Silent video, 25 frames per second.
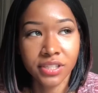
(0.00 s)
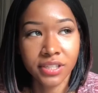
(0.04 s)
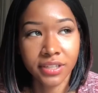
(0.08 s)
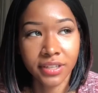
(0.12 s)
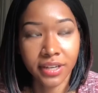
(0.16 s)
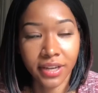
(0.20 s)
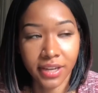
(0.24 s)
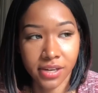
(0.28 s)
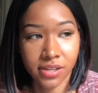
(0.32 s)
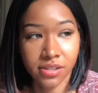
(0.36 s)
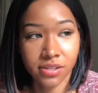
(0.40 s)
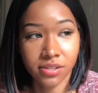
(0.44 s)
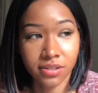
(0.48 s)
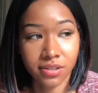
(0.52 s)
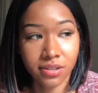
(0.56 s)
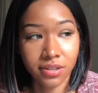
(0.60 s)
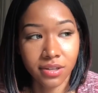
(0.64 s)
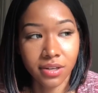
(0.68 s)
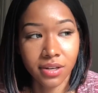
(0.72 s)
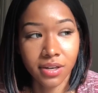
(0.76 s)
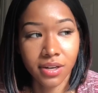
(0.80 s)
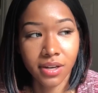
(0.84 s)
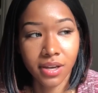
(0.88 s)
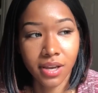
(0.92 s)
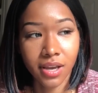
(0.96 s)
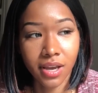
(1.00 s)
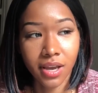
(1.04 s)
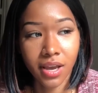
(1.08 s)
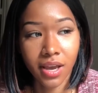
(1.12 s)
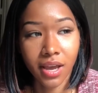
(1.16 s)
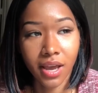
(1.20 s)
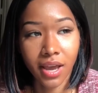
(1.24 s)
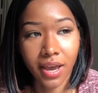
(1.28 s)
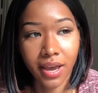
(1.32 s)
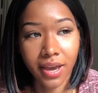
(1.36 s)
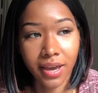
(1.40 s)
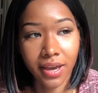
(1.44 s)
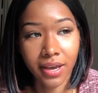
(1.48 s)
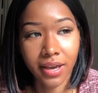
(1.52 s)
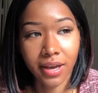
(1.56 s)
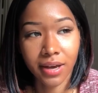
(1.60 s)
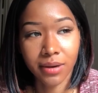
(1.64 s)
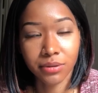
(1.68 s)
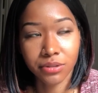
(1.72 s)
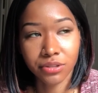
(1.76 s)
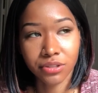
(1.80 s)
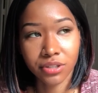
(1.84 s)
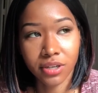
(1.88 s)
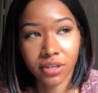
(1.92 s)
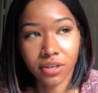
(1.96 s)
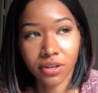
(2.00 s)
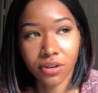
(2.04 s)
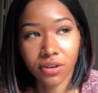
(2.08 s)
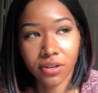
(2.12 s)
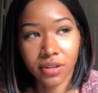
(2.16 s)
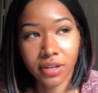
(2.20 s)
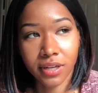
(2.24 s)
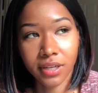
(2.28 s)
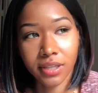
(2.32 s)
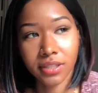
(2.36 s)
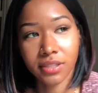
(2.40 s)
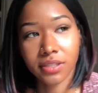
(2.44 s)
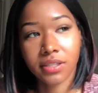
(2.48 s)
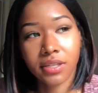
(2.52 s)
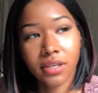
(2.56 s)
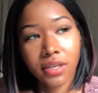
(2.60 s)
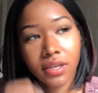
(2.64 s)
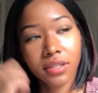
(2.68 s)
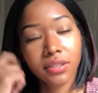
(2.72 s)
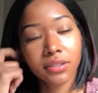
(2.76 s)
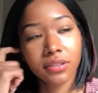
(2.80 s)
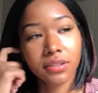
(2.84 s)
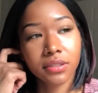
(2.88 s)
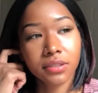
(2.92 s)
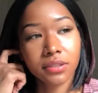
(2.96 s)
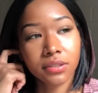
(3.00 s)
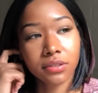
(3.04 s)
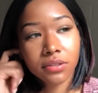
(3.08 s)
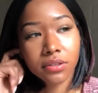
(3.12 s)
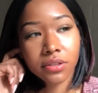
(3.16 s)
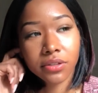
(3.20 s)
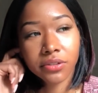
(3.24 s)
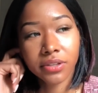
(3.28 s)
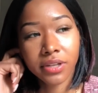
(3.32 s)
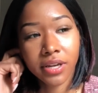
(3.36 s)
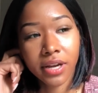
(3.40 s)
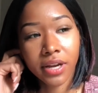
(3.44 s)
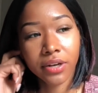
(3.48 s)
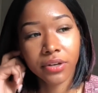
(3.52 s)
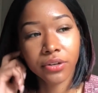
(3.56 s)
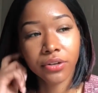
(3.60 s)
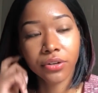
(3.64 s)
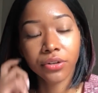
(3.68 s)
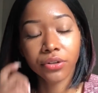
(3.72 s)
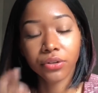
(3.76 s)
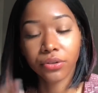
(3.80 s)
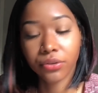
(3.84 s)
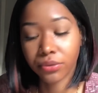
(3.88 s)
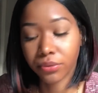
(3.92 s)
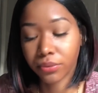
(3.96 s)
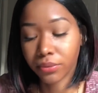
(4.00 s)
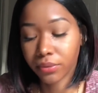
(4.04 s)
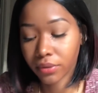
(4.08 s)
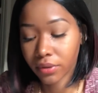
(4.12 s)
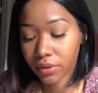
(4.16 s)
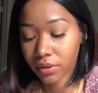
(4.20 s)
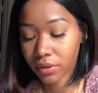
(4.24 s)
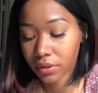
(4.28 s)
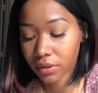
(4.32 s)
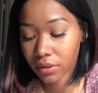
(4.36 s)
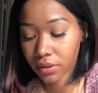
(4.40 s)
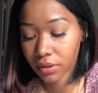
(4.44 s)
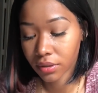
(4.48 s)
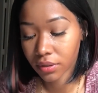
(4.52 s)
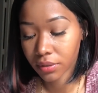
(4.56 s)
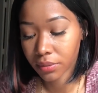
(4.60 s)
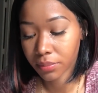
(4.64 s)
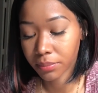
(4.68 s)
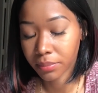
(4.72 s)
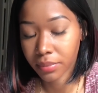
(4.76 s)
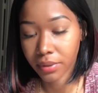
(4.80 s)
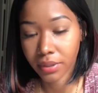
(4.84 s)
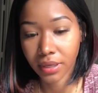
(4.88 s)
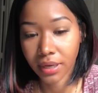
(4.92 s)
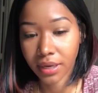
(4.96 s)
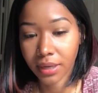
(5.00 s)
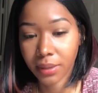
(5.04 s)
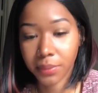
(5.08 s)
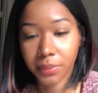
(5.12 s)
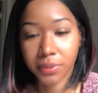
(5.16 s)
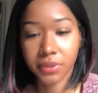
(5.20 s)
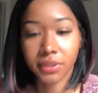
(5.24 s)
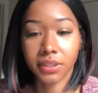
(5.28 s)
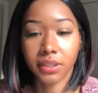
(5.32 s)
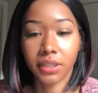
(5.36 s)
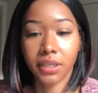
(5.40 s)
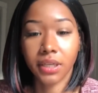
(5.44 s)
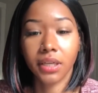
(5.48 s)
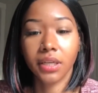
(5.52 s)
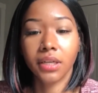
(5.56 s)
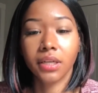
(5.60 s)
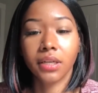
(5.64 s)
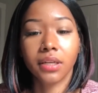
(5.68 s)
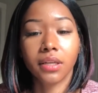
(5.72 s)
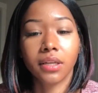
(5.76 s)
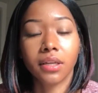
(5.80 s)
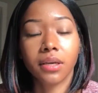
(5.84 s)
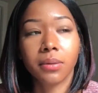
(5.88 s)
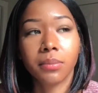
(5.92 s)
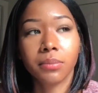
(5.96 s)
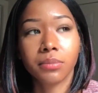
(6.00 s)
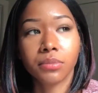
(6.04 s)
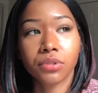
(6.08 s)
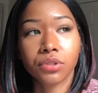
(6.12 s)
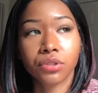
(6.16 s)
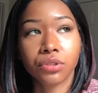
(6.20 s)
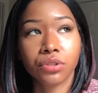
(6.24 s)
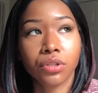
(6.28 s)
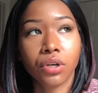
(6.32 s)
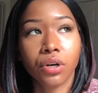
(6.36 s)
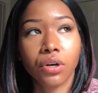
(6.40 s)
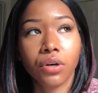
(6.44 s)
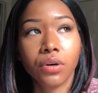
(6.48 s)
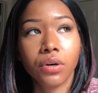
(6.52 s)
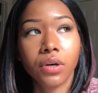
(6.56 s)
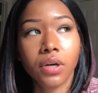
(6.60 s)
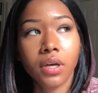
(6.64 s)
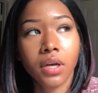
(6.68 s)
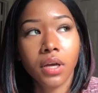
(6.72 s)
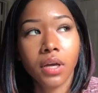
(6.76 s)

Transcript: he didn't answer, and I was trying to call like his cousin, that I knew, but I wasn't getting them. So